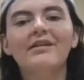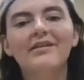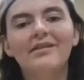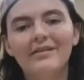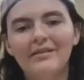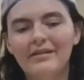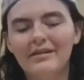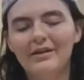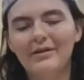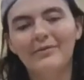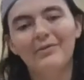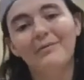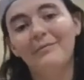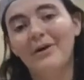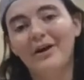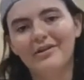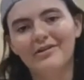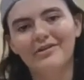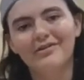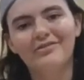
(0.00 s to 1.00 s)
the
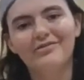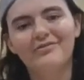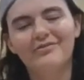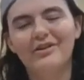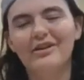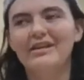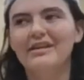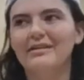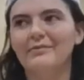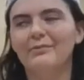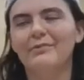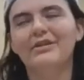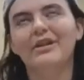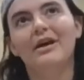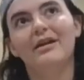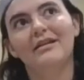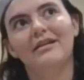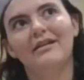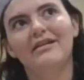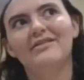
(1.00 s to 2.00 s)
modern drinking, well,
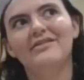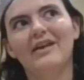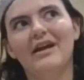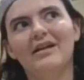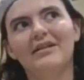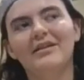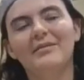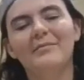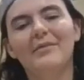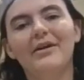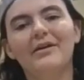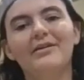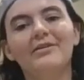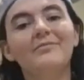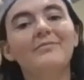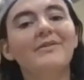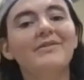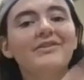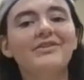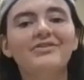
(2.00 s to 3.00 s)
not exactly modern,
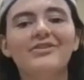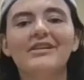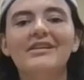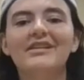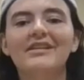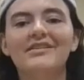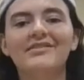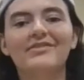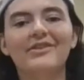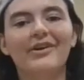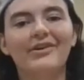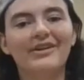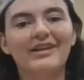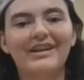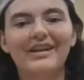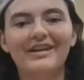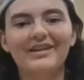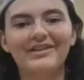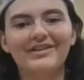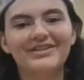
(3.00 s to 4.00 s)
but the drinking song in
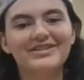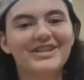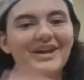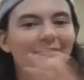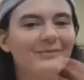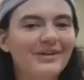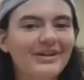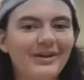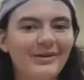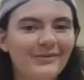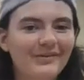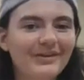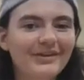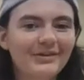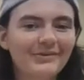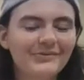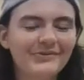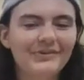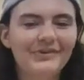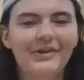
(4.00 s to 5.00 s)
English that we know that
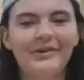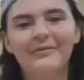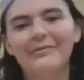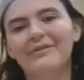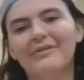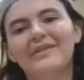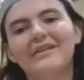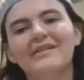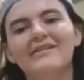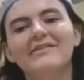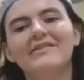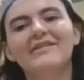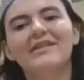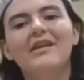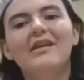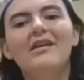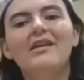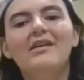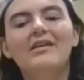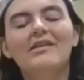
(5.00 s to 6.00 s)
goes along with this.
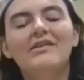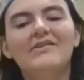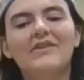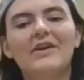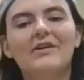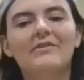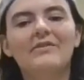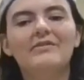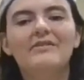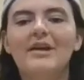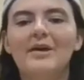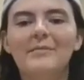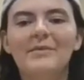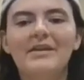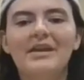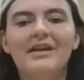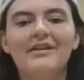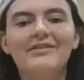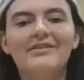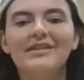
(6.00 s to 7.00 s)
So tell me
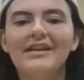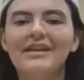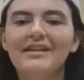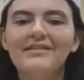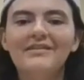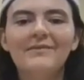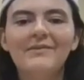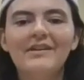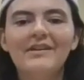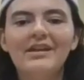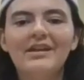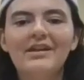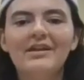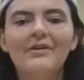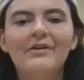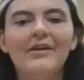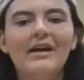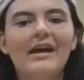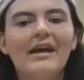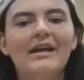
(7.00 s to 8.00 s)
how you liked the
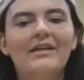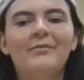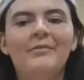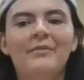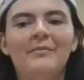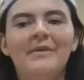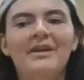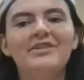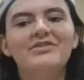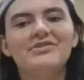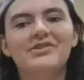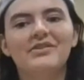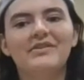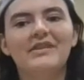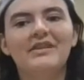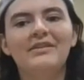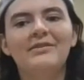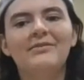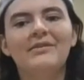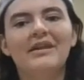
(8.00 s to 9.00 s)
video, and we'll make sure
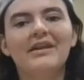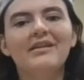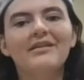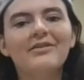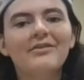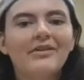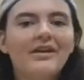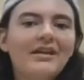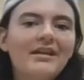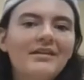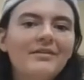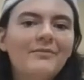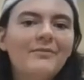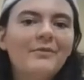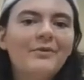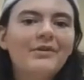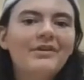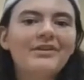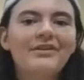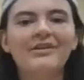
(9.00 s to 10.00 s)
that you get credit
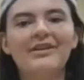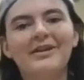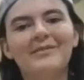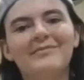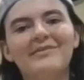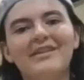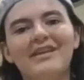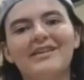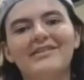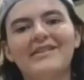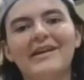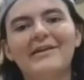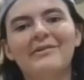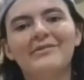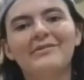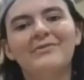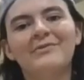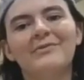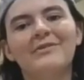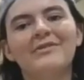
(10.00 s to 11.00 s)
for your MTS
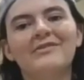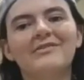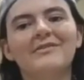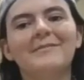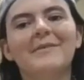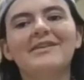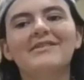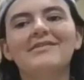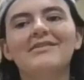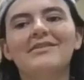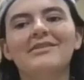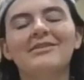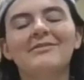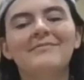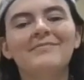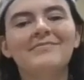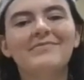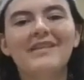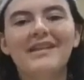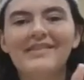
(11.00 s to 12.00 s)
hours for the semester.
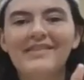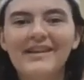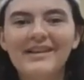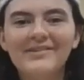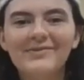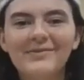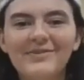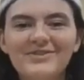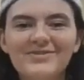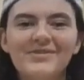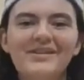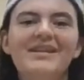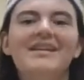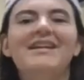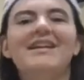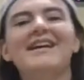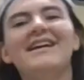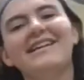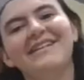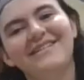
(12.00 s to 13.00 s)
And thanks for joining,
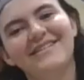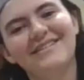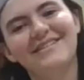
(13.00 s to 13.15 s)
guys!